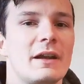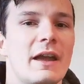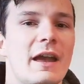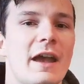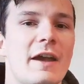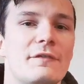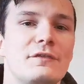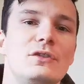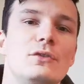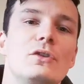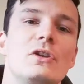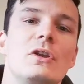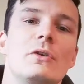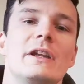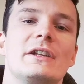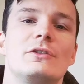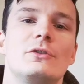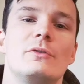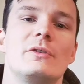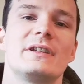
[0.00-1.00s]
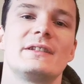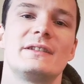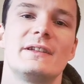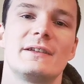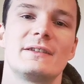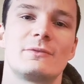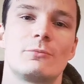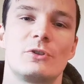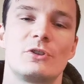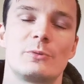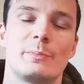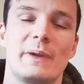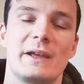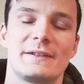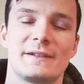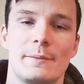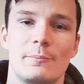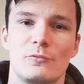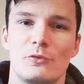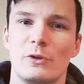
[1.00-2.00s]
have two characteristics which
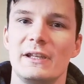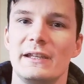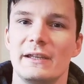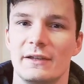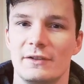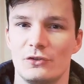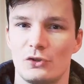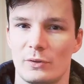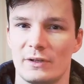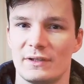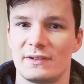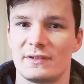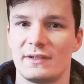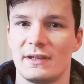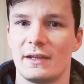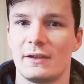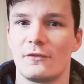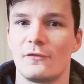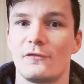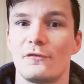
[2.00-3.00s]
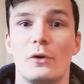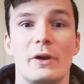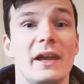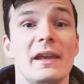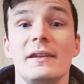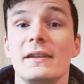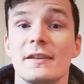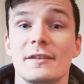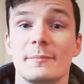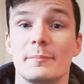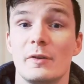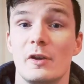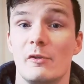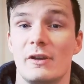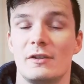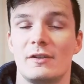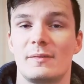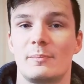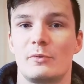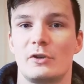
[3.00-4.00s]
makes them really interesting for any
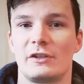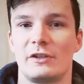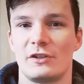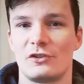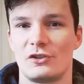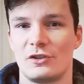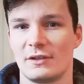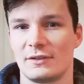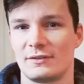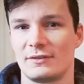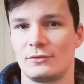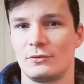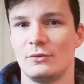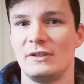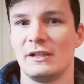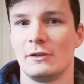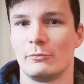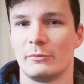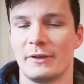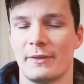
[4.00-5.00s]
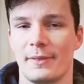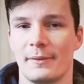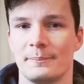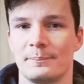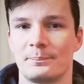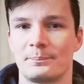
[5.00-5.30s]
experienced practitioners to deal with.